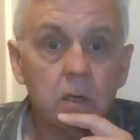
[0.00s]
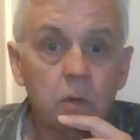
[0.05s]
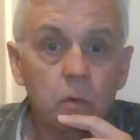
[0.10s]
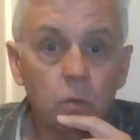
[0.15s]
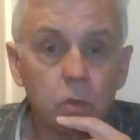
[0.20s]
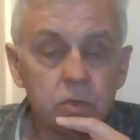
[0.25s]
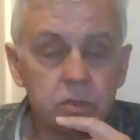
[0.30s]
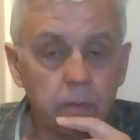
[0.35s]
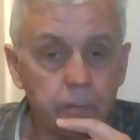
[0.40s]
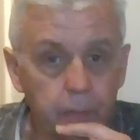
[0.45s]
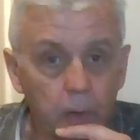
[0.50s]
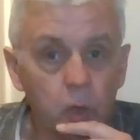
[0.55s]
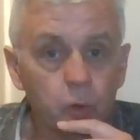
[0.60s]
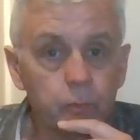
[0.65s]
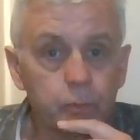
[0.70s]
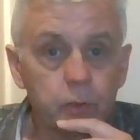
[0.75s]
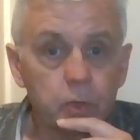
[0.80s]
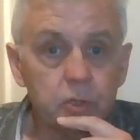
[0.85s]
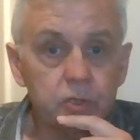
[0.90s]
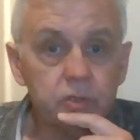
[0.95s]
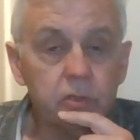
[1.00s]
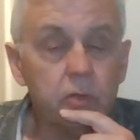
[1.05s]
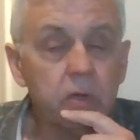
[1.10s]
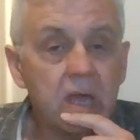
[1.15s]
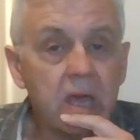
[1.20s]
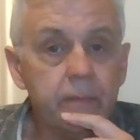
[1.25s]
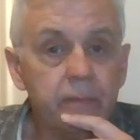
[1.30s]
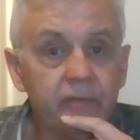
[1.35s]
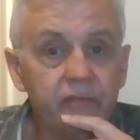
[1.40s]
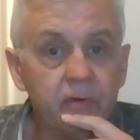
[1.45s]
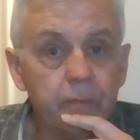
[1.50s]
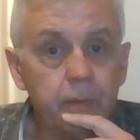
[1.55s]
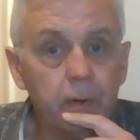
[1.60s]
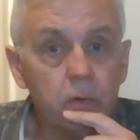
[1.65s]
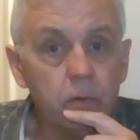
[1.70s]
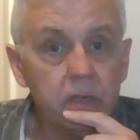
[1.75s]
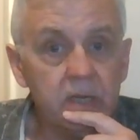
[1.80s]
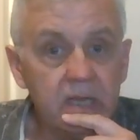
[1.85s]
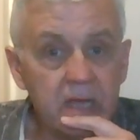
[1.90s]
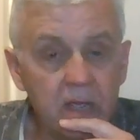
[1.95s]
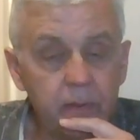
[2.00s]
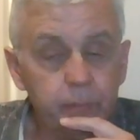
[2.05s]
was a boat person who came off a boat a year